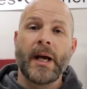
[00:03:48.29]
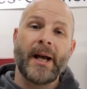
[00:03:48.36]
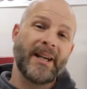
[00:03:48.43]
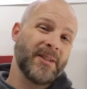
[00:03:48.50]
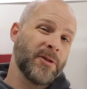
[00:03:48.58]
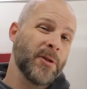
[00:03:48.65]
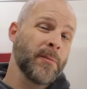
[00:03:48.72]

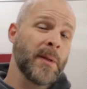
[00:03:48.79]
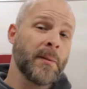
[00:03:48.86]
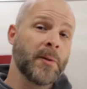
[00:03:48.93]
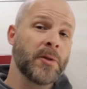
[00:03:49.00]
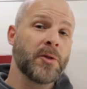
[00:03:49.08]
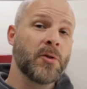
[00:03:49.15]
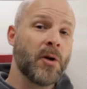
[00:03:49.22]
I should be
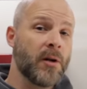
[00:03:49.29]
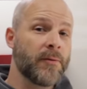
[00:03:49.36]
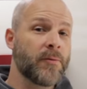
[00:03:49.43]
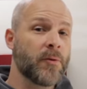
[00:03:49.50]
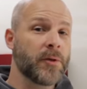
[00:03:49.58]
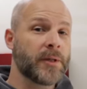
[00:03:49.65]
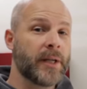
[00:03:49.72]
able to do all
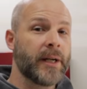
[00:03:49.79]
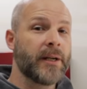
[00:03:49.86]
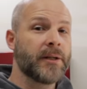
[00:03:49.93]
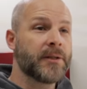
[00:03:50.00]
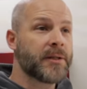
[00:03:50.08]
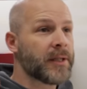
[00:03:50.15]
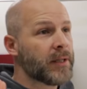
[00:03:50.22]
four
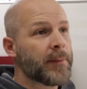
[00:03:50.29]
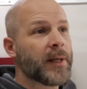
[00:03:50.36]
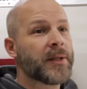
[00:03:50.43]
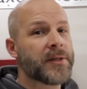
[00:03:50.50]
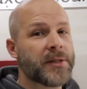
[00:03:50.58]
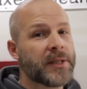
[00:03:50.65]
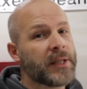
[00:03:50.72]
tires in
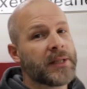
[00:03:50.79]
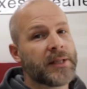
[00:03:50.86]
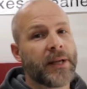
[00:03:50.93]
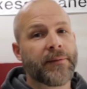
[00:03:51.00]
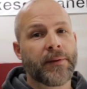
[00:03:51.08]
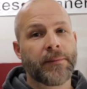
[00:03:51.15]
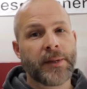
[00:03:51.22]
about six,
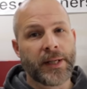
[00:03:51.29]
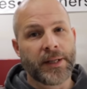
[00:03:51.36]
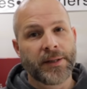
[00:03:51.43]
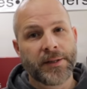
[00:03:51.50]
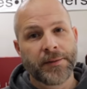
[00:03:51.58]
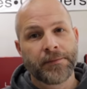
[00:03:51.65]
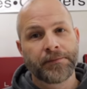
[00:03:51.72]
seven minutes.